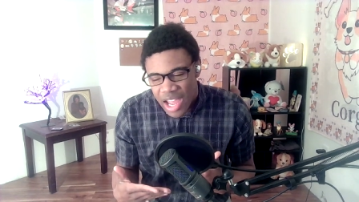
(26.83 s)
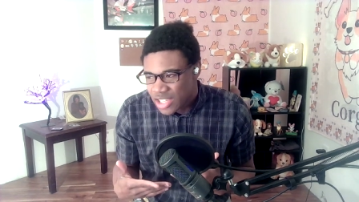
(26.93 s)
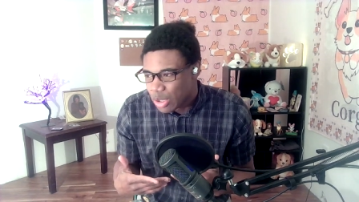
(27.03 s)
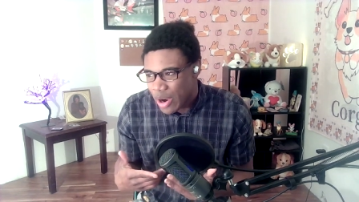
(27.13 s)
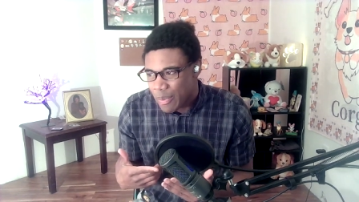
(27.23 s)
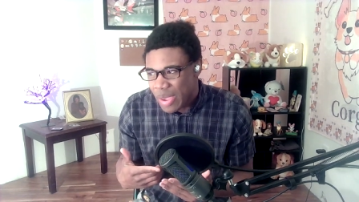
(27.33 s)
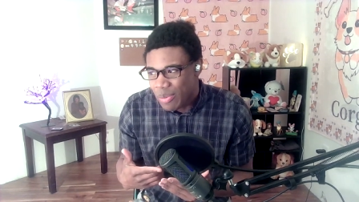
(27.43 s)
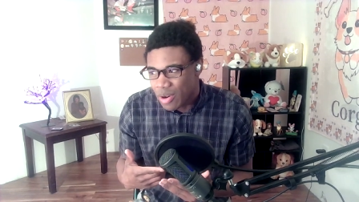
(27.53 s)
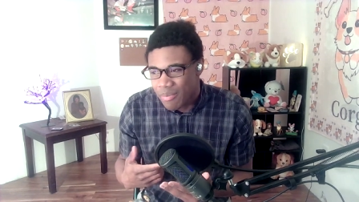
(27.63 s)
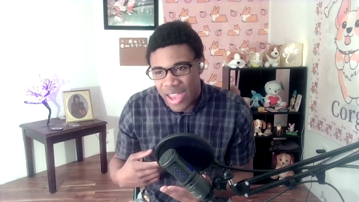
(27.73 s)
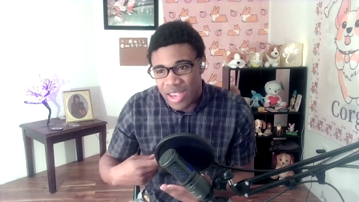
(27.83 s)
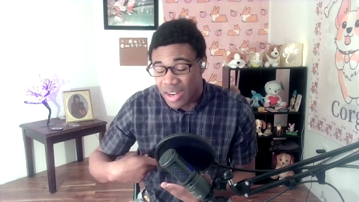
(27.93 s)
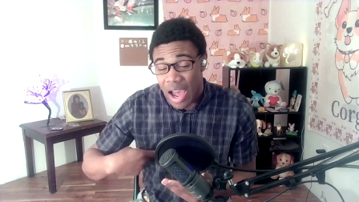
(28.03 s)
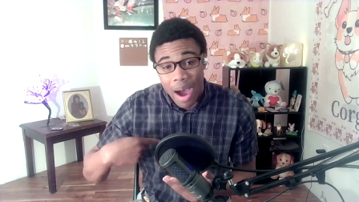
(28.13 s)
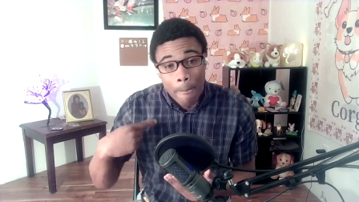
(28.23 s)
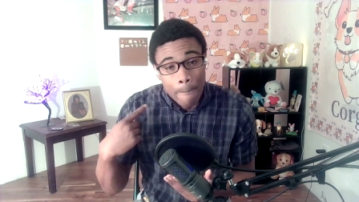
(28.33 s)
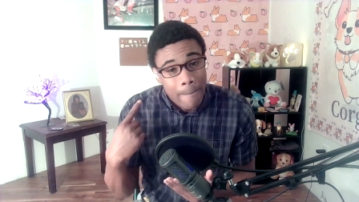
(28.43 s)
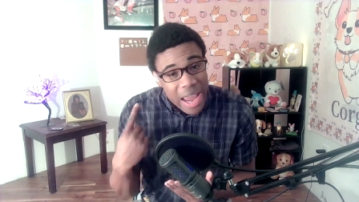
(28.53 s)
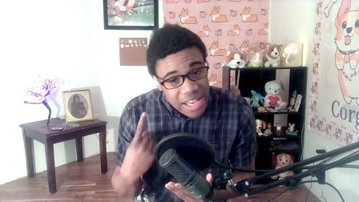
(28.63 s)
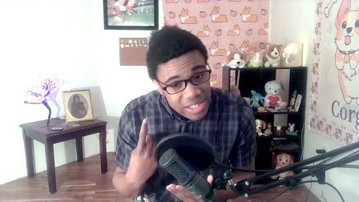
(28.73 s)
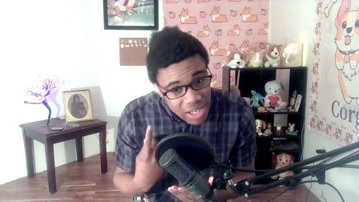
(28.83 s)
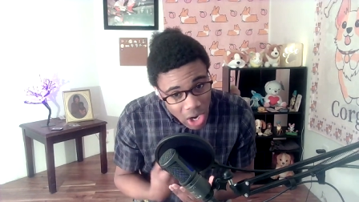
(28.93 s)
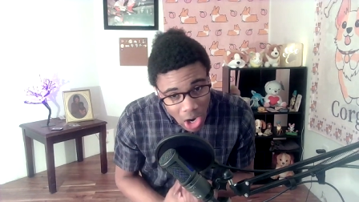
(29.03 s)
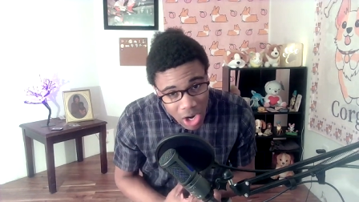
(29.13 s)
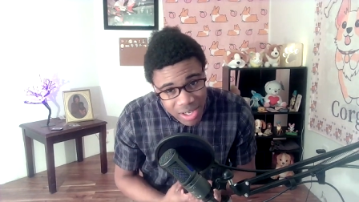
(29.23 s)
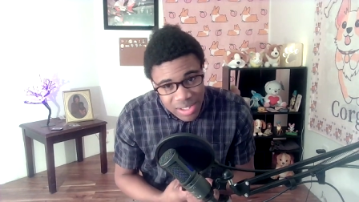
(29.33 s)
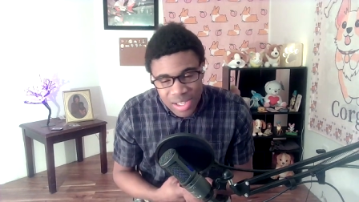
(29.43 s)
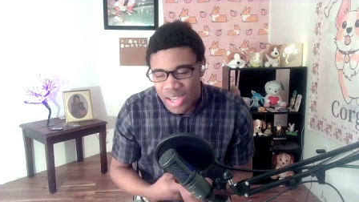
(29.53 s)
to where people were making amazing art